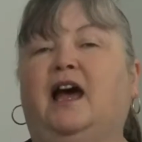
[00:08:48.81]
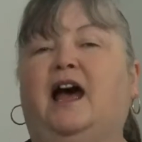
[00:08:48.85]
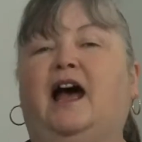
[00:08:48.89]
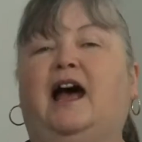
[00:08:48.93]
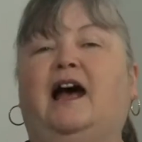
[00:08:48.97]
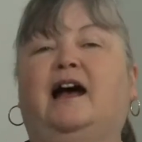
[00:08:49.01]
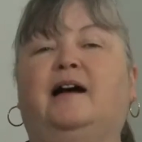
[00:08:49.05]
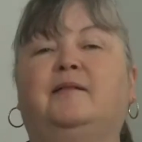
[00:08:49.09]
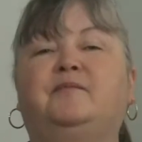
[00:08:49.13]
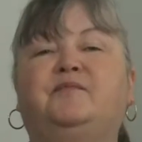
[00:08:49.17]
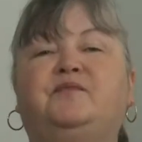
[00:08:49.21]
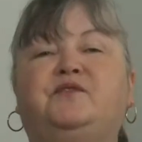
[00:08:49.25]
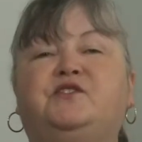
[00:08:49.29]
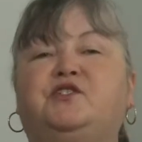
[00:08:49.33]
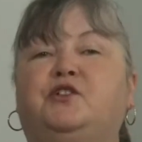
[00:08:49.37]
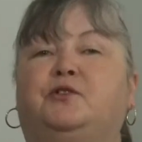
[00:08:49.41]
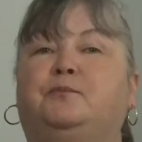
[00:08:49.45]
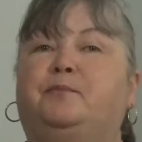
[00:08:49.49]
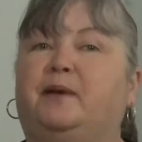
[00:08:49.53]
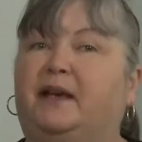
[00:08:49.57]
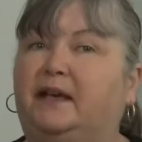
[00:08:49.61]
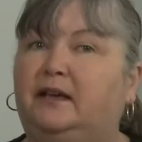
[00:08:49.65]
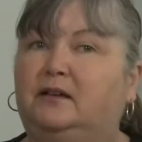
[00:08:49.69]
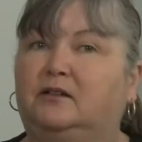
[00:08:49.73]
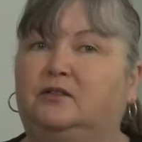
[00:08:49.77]
to
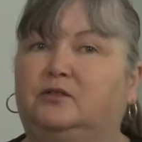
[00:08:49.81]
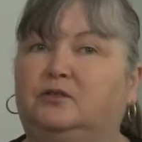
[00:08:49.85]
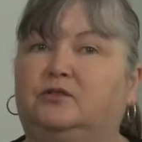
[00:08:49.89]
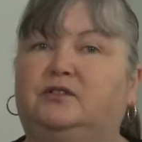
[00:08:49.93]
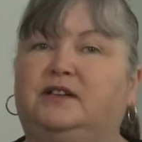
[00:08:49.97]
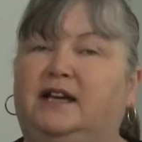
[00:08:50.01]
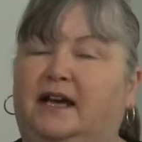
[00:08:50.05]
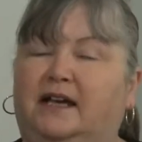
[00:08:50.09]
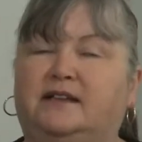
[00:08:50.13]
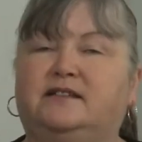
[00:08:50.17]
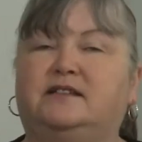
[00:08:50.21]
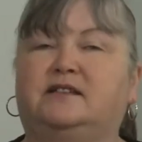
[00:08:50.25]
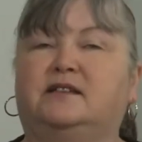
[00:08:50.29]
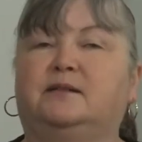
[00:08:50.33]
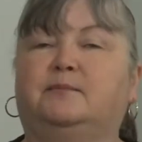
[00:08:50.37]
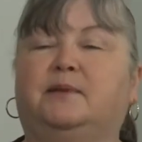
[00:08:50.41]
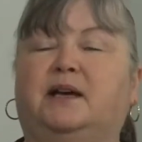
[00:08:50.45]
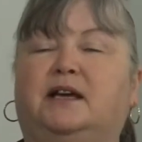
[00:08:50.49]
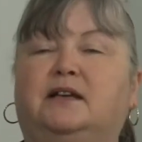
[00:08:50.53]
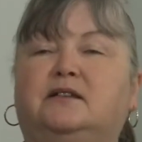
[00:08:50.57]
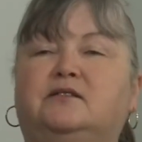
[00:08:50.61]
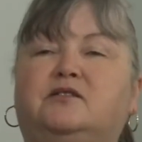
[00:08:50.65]
be a good customer.